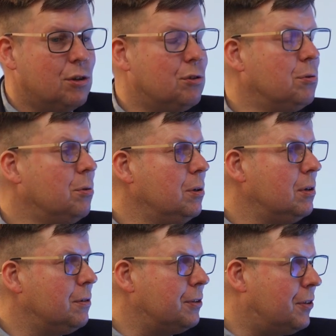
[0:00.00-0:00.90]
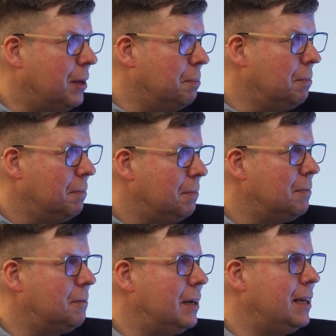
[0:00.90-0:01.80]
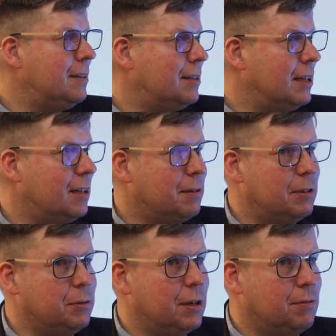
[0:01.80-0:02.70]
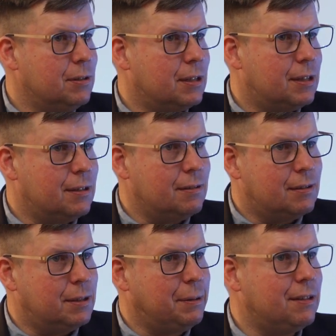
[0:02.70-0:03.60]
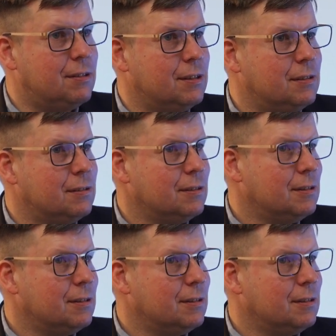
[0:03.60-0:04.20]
rule of a thumb way saying, like, when you have a capacitor,